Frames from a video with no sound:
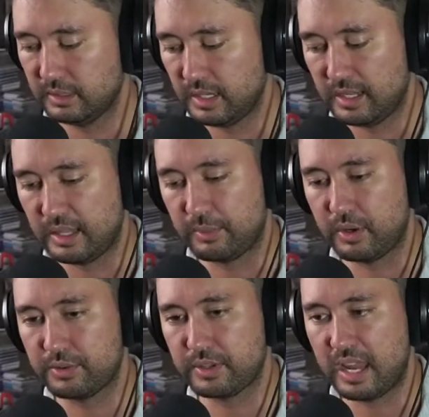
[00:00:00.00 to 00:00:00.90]
And then we
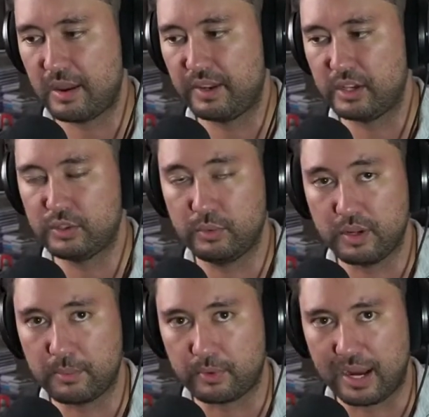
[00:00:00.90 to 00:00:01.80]
also have issue
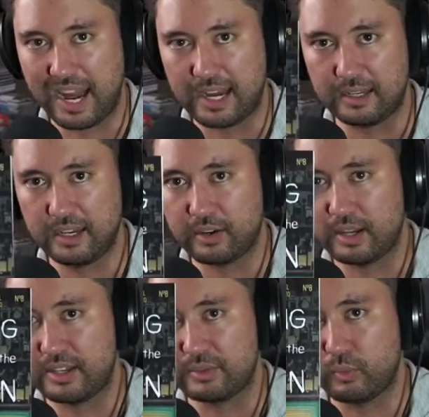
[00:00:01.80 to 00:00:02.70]
number 8 here
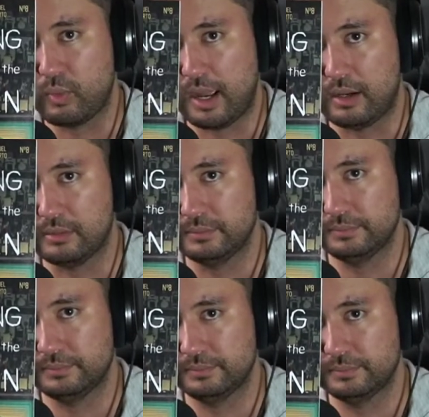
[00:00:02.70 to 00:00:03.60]
as well.
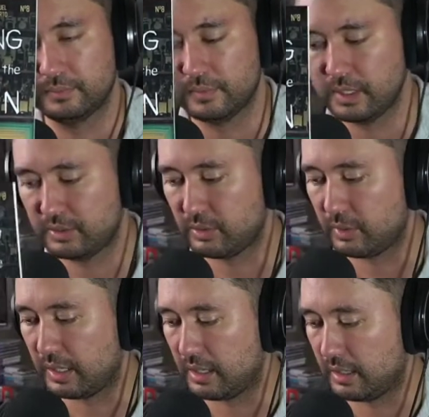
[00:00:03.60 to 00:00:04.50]
So
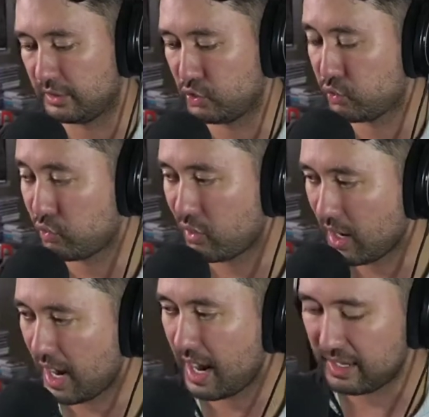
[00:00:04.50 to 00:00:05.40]
we're going to
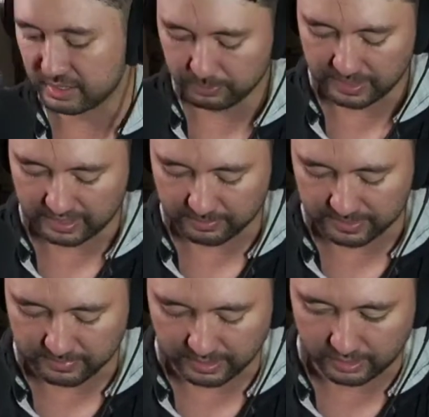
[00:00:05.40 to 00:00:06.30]
try to pick up as
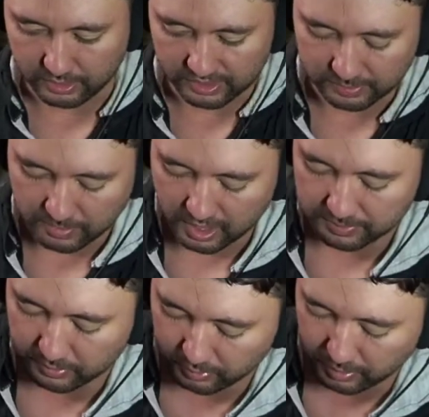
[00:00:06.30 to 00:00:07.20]
many of those as
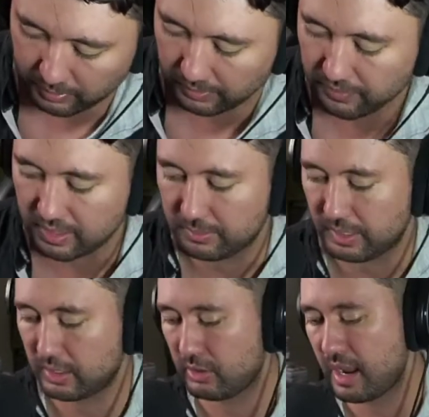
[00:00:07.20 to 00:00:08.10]
possible when we find them. And
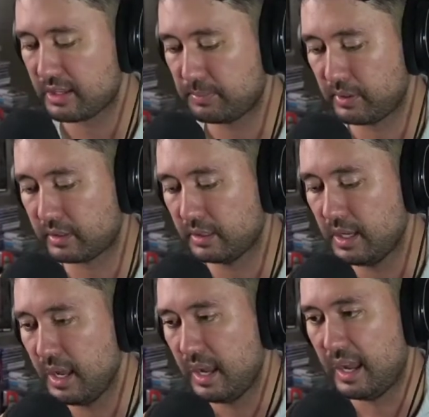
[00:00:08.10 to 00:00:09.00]
our last book
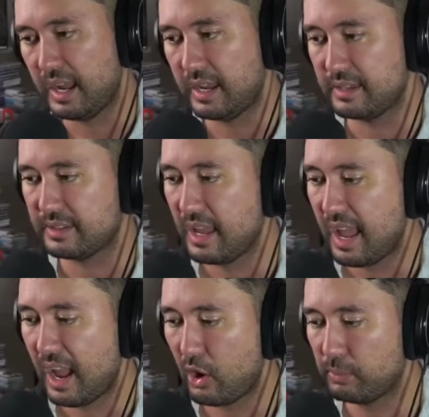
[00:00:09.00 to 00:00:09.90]
is
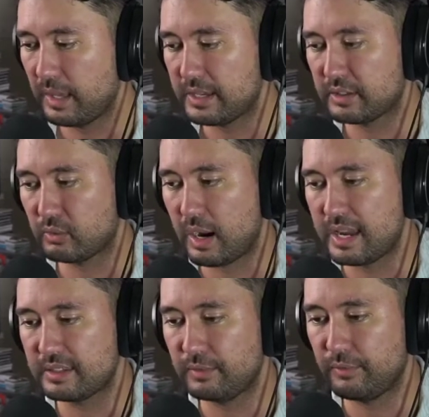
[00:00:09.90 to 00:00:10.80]
Hellblazer
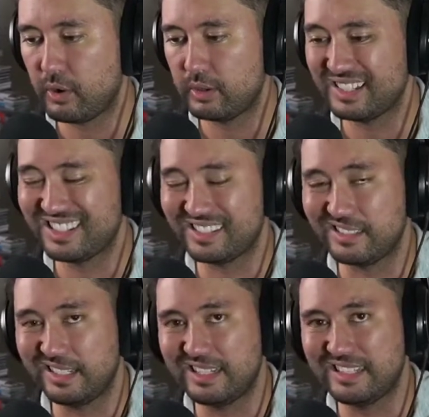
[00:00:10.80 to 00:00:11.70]
Rise and Fall. This is a
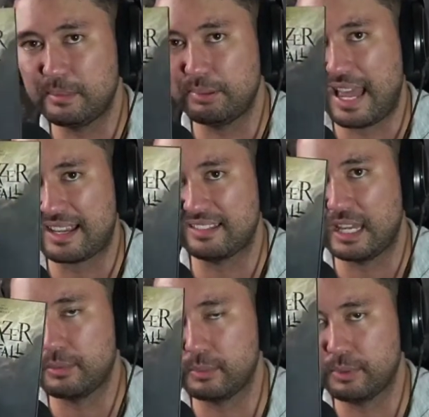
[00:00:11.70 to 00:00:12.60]
DC Black
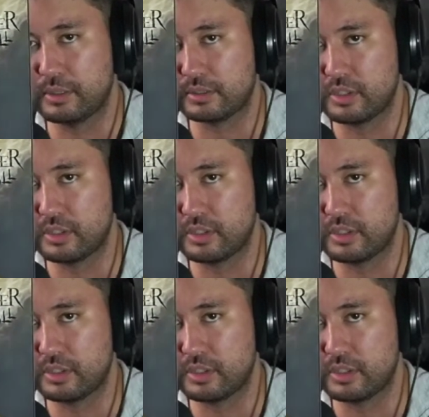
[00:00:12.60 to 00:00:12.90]
Label book.